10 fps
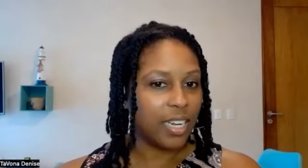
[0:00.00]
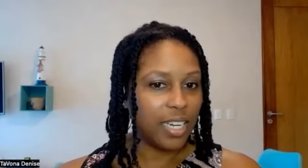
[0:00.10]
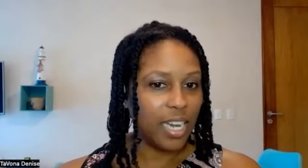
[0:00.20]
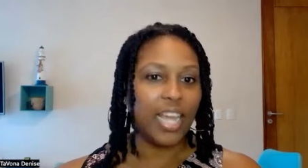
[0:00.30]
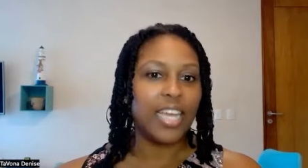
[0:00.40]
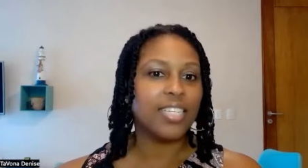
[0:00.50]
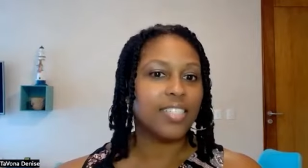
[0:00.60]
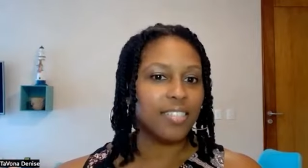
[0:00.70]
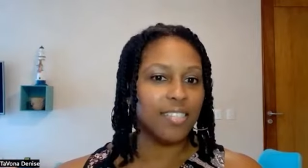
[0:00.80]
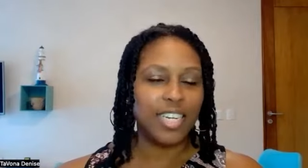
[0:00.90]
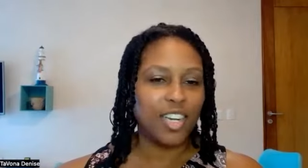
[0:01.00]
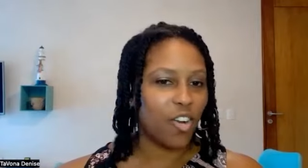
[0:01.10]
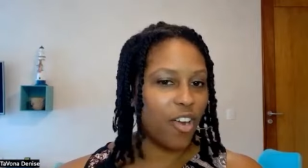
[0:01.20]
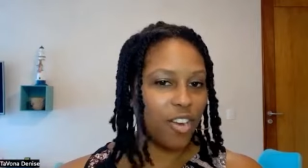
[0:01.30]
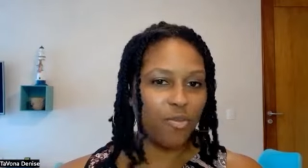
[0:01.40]
getting clients need to
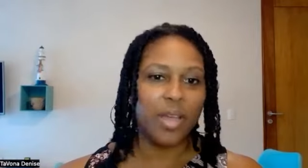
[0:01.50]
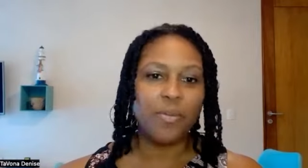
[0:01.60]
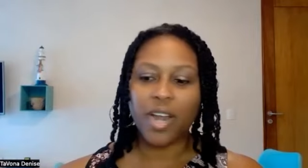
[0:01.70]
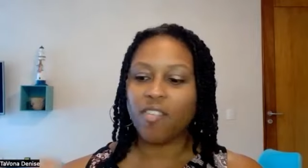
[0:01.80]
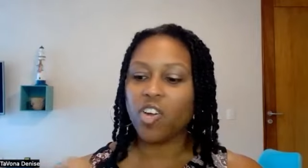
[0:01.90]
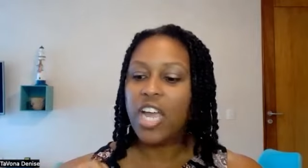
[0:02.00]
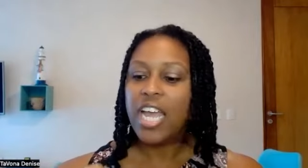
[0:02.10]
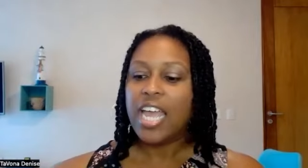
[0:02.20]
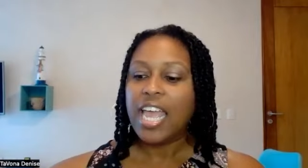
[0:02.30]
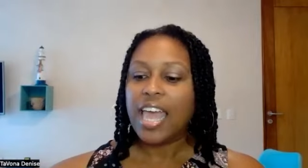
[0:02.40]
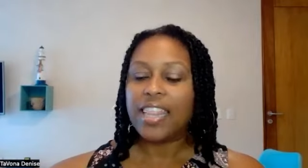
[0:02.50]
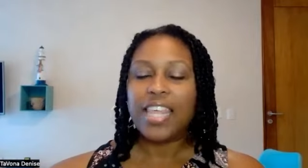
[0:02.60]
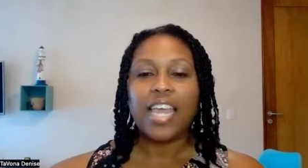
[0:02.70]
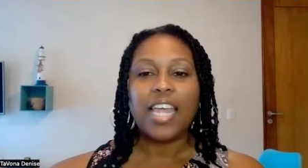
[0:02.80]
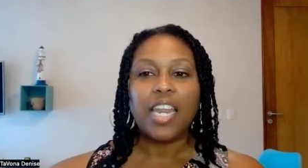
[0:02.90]
learn how to write whatever and
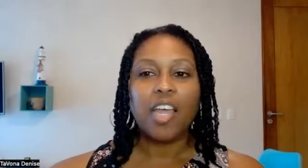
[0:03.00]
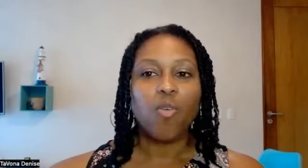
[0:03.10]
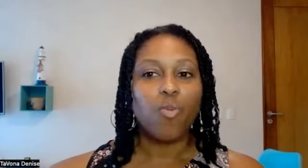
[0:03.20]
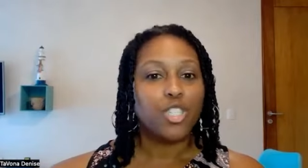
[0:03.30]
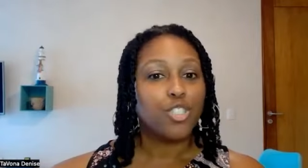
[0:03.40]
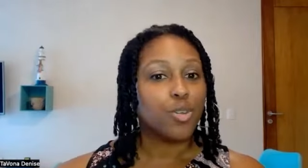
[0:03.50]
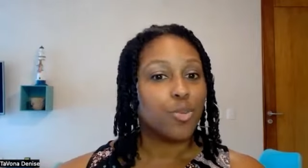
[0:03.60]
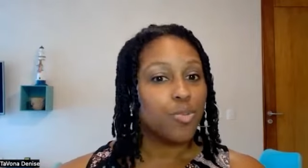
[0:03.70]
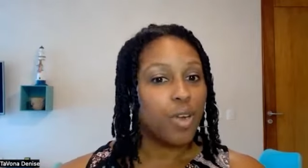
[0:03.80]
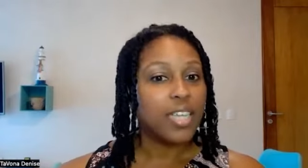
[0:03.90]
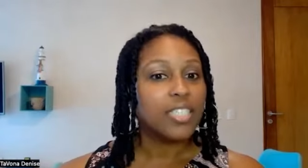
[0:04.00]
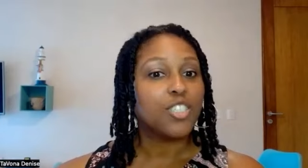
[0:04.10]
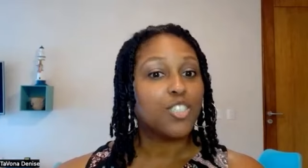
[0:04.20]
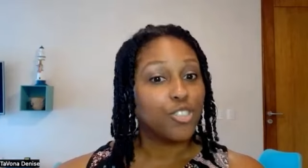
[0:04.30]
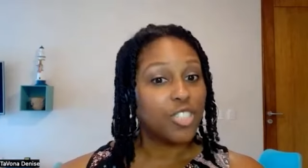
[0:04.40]
then what's your
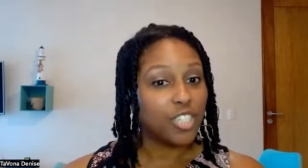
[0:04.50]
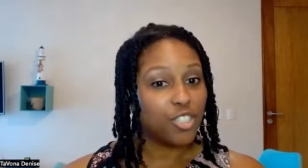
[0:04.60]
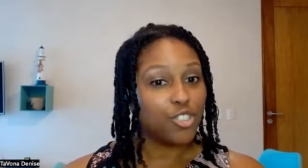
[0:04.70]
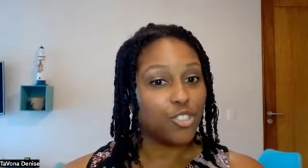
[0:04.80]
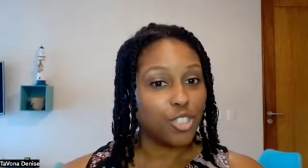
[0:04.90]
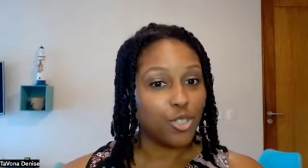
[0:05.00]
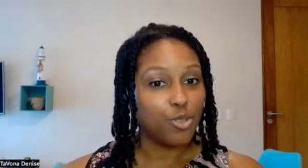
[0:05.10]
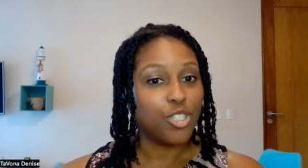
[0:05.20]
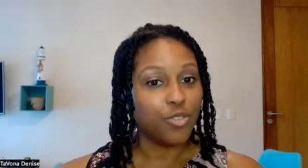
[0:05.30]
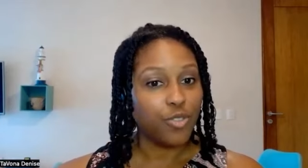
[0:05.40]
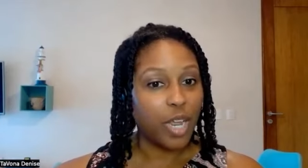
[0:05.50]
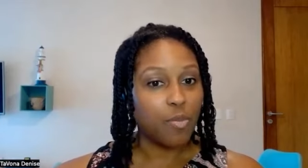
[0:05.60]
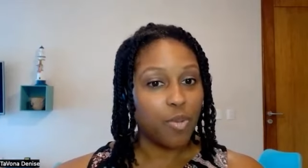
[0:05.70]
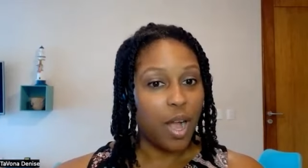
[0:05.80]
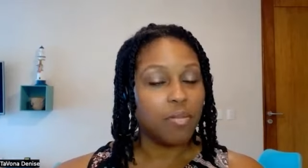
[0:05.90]
process your signature solution for
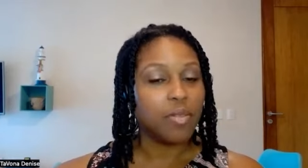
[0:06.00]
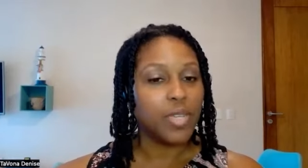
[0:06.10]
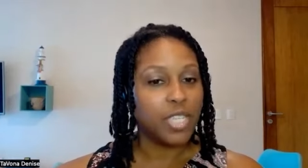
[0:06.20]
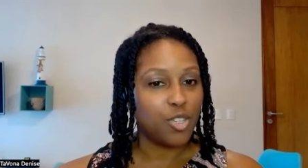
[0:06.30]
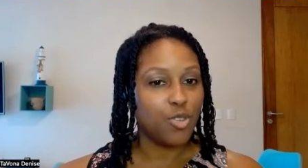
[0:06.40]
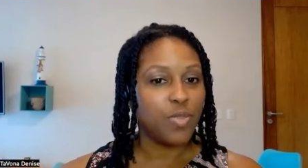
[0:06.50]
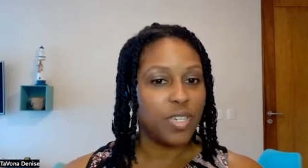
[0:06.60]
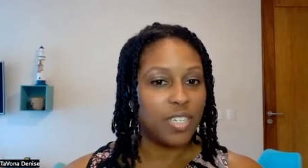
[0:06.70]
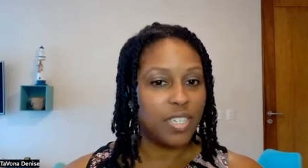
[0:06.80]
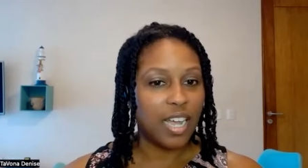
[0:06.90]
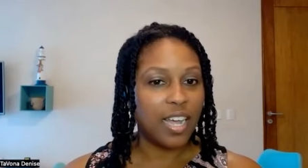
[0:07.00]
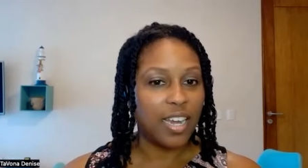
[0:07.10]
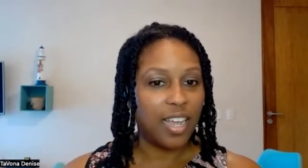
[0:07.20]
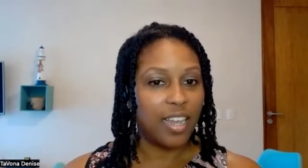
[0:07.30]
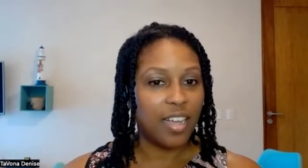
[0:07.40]
that problem is human
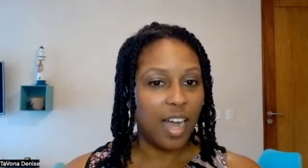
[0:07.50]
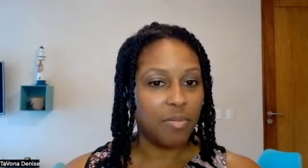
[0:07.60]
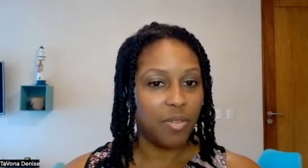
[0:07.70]
design and mm-hmm.